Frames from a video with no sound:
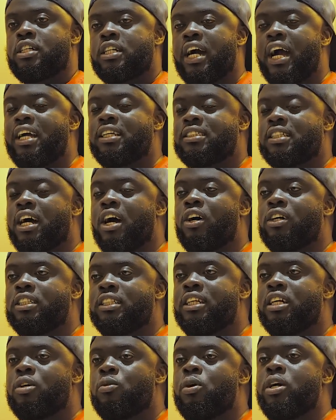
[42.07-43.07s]
Guys
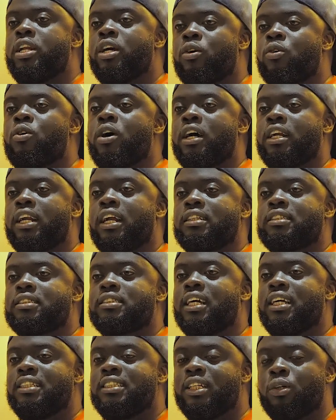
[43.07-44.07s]
out there where they go
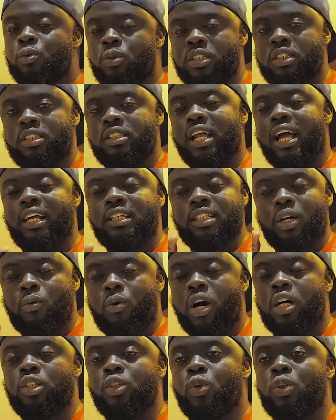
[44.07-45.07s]
understand the with like the
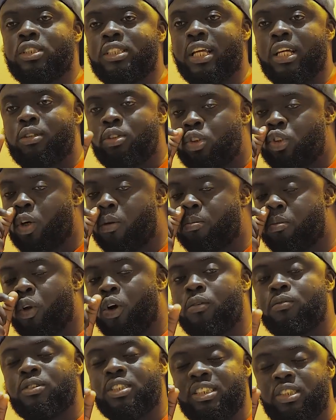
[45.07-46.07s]
one you go take chop
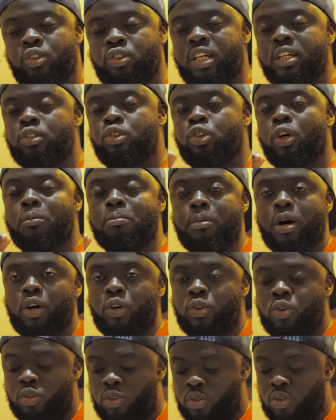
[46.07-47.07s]
love, they take chop
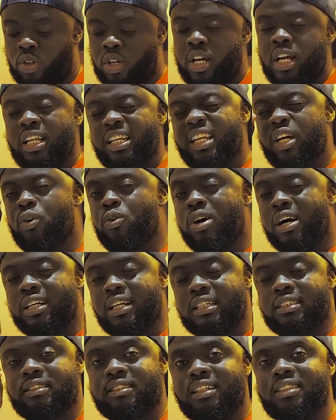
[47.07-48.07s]
bunk, you know, then go
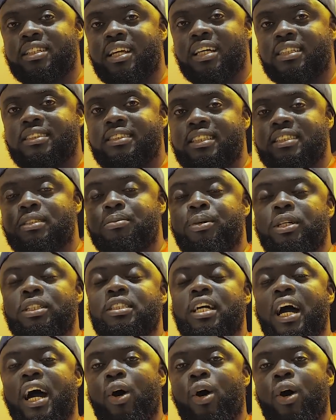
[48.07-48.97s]
understand that statement.